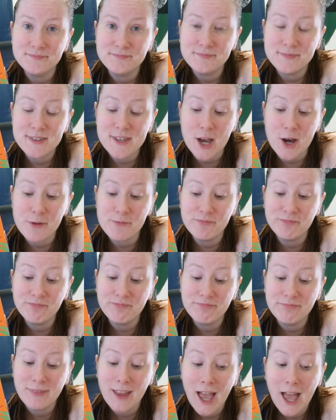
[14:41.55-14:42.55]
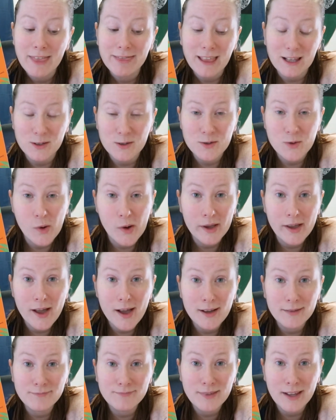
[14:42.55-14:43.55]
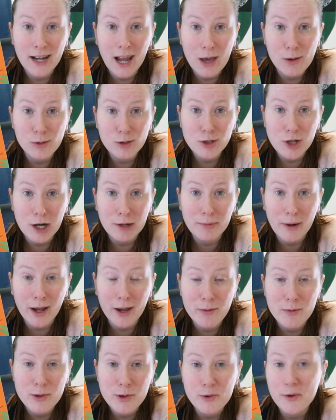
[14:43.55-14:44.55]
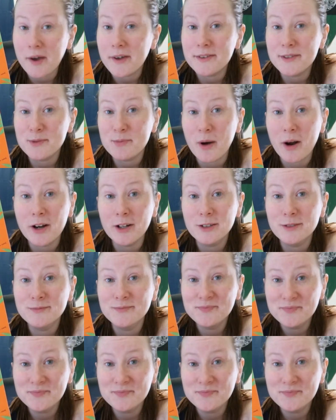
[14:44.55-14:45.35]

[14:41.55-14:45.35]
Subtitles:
So this is going on, and I will check back in with you guys tomorrow.